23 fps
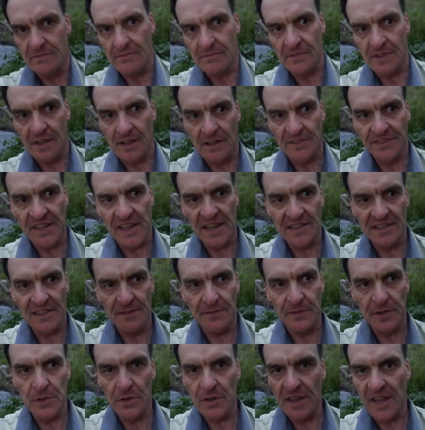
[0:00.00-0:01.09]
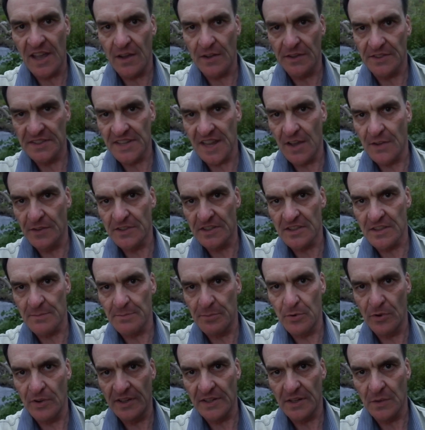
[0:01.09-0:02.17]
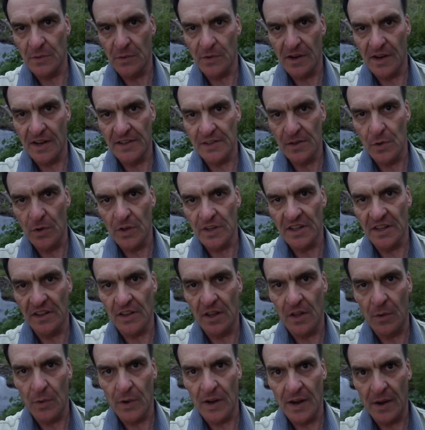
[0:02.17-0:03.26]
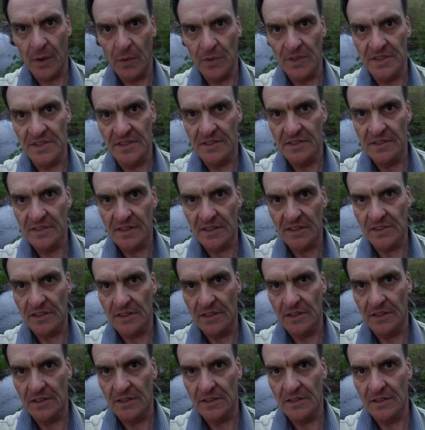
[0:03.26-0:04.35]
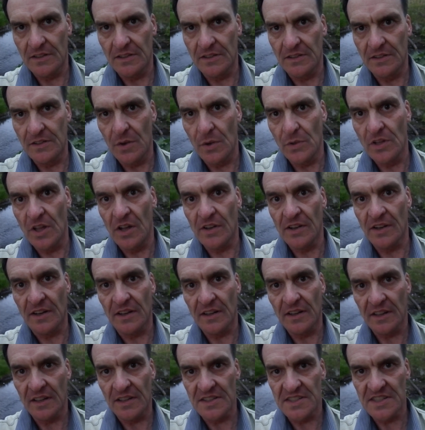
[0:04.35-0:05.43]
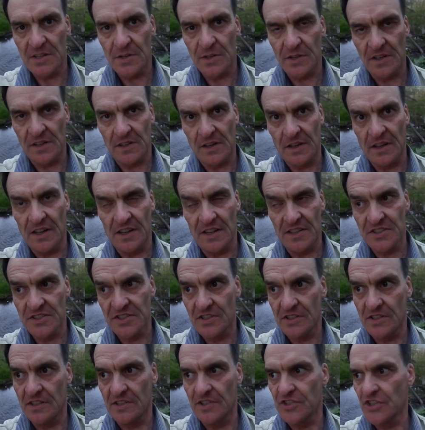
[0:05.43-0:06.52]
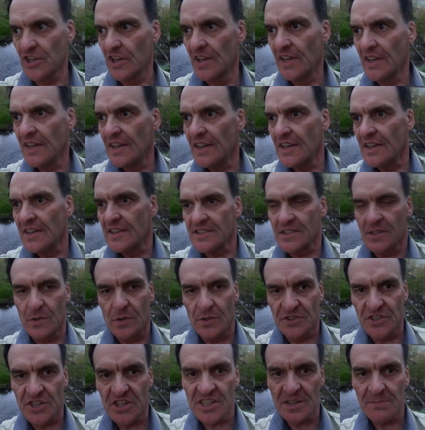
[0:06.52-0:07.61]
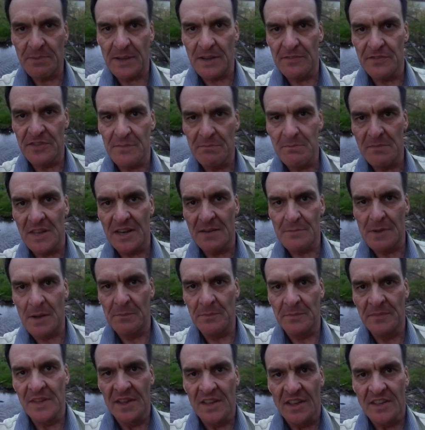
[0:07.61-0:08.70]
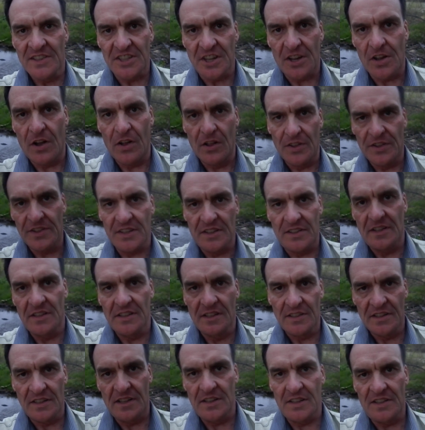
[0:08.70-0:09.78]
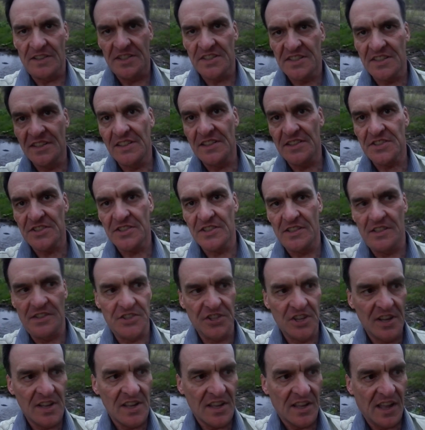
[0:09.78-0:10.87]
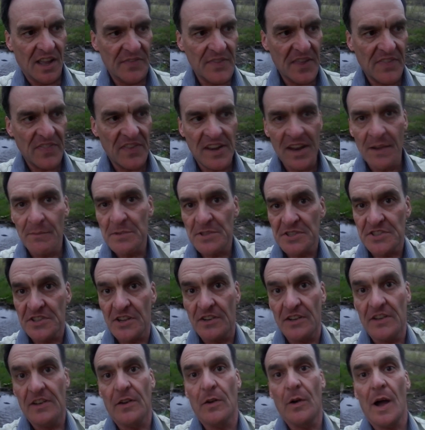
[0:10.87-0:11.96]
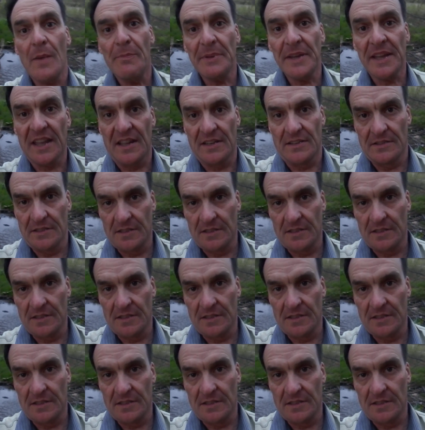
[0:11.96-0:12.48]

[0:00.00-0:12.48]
a daily view count down to the point where I would no longer consider it a surge. So just above the minimum to call it still a surge. And then the numbers started to go up again.